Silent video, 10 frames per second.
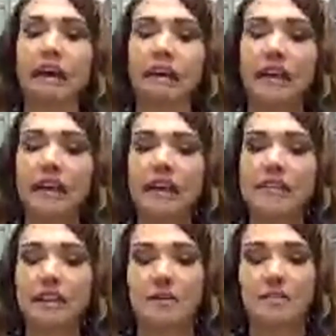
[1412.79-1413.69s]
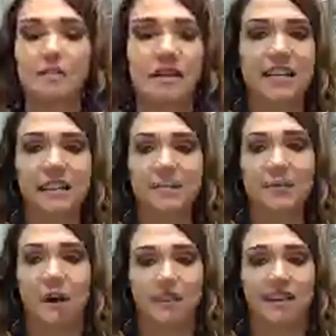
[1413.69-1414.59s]
And it is a
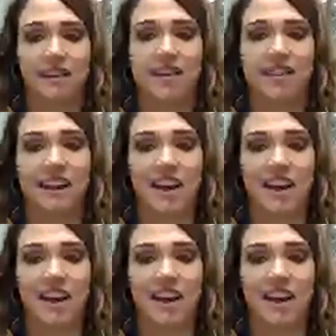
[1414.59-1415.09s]
process.